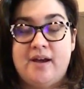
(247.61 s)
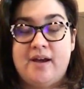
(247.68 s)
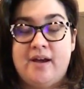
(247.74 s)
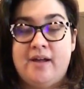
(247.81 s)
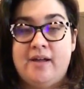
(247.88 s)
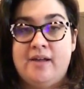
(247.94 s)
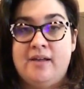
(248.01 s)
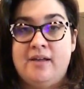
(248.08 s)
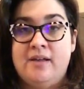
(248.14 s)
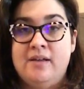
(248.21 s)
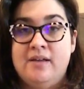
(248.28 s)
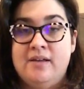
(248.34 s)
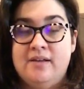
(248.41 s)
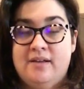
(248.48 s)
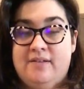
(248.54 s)
I
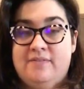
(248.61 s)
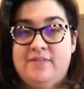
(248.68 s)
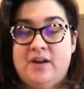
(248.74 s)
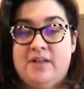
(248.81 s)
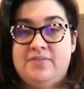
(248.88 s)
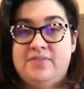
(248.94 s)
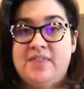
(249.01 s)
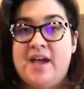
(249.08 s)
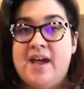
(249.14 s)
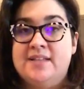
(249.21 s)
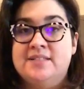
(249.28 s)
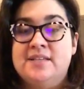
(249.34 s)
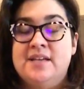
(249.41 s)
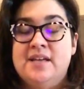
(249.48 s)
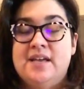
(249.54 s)
got
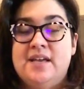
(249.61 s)
that.